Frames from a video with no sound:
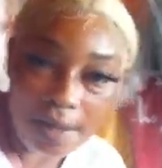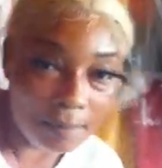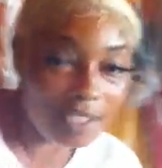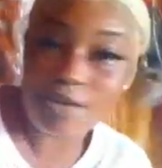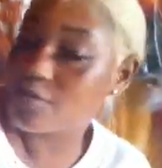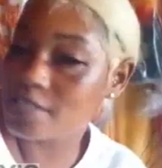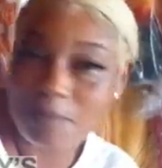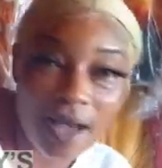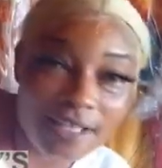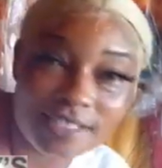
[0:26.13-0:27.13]
Me no
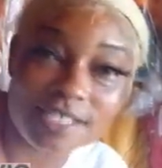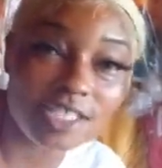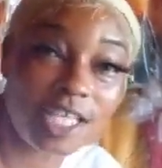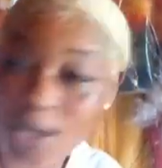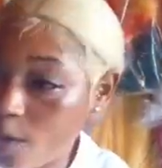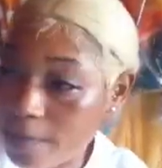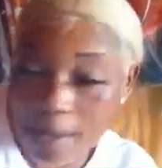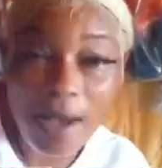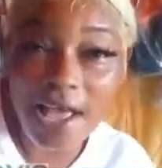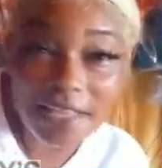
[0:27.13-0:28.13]
response. She come
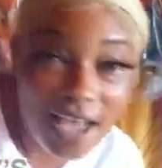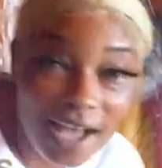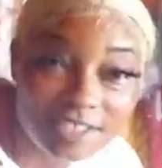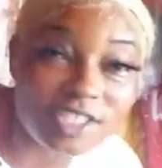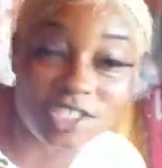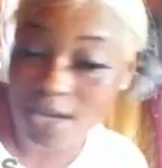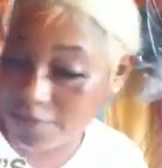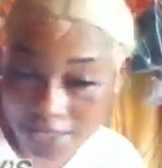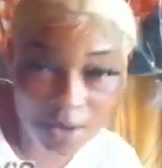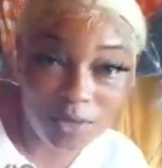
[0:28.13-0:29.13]
in my yard, so she have
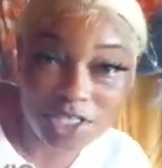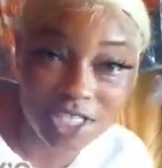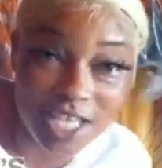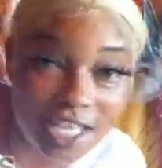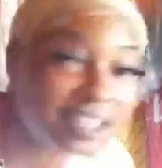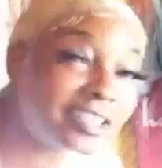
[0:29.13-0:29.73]
to take what she get.